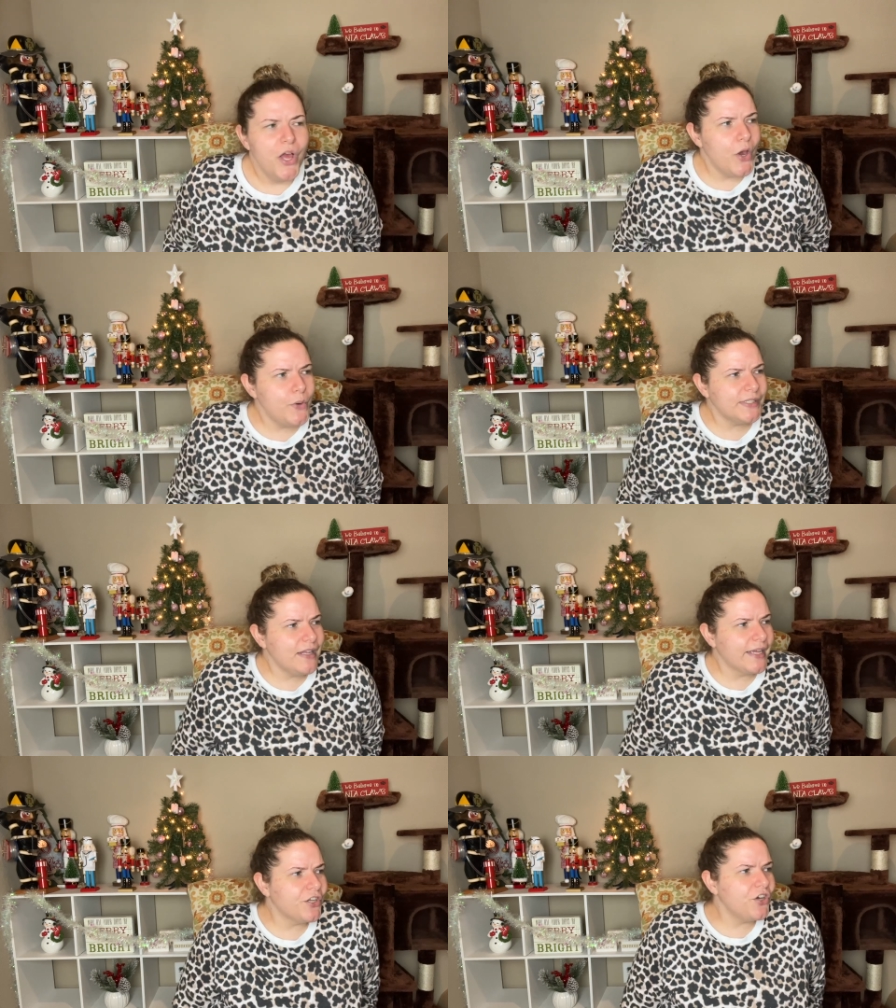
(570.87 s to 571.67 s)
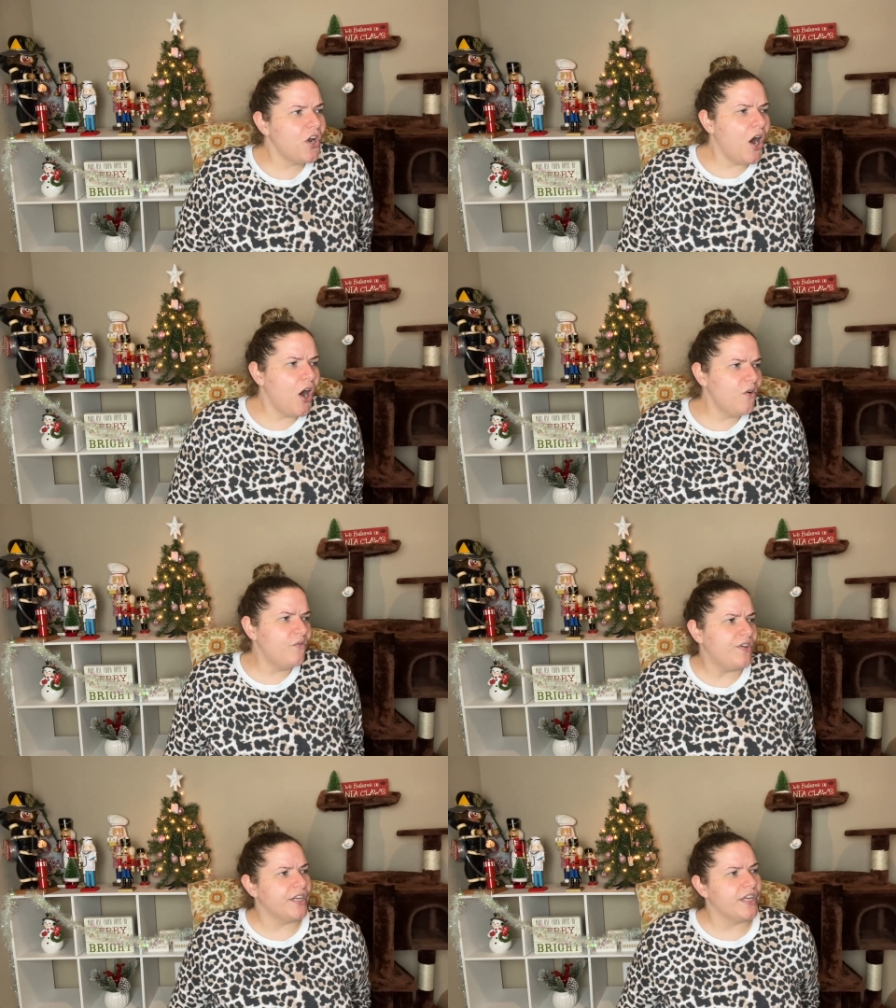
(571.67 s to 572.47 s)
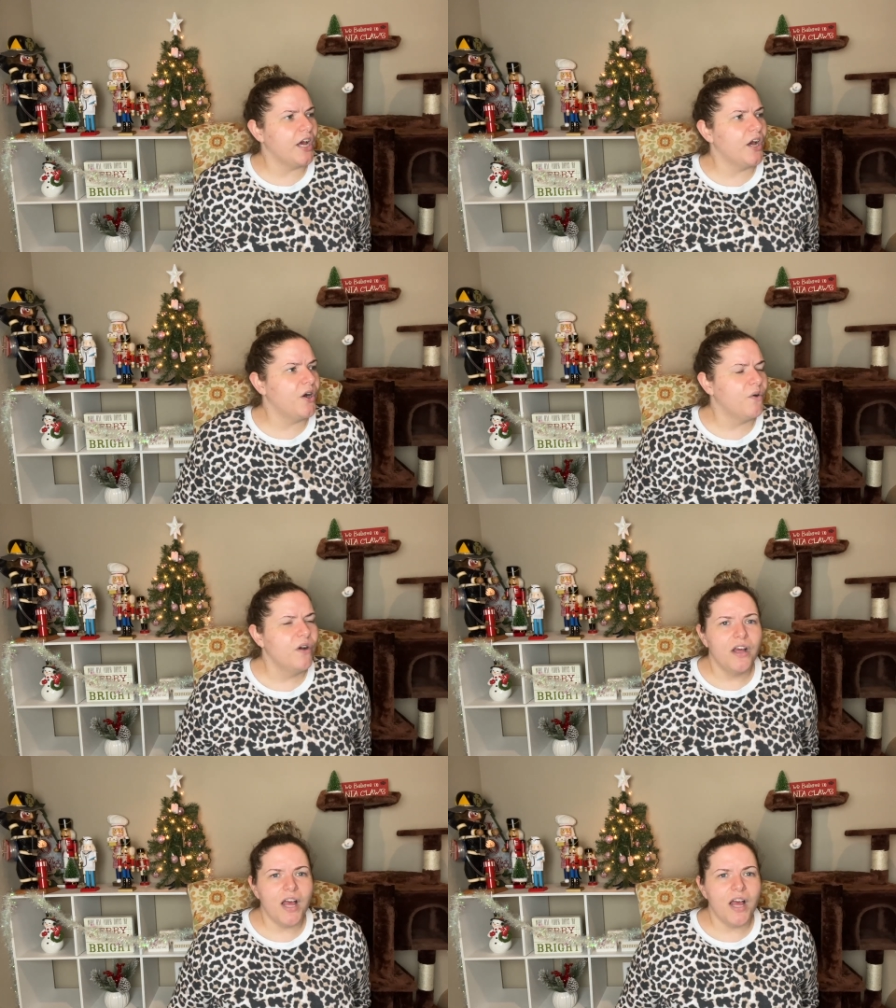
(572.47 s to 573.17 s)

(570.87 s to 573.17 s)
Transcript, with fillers: Who doesn't like a good haul video?